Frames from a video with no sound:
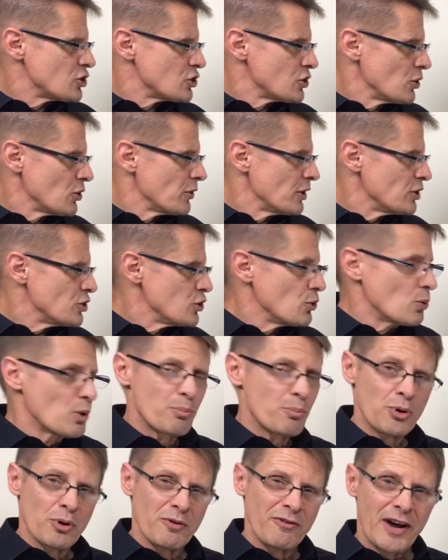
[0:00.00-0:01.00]
sure that you
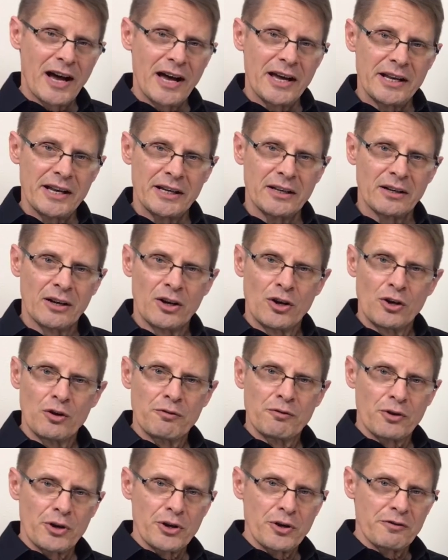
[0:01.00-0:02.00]
are providing
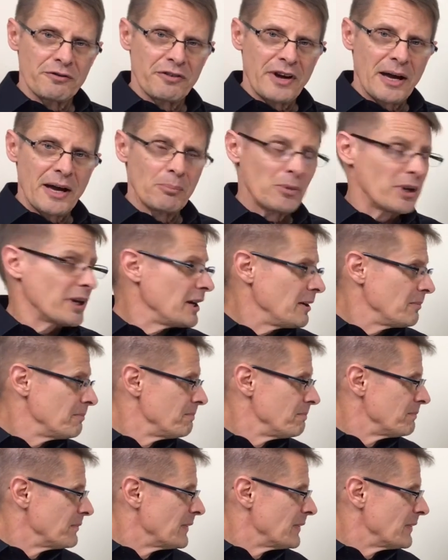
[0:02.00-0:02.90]
for your family.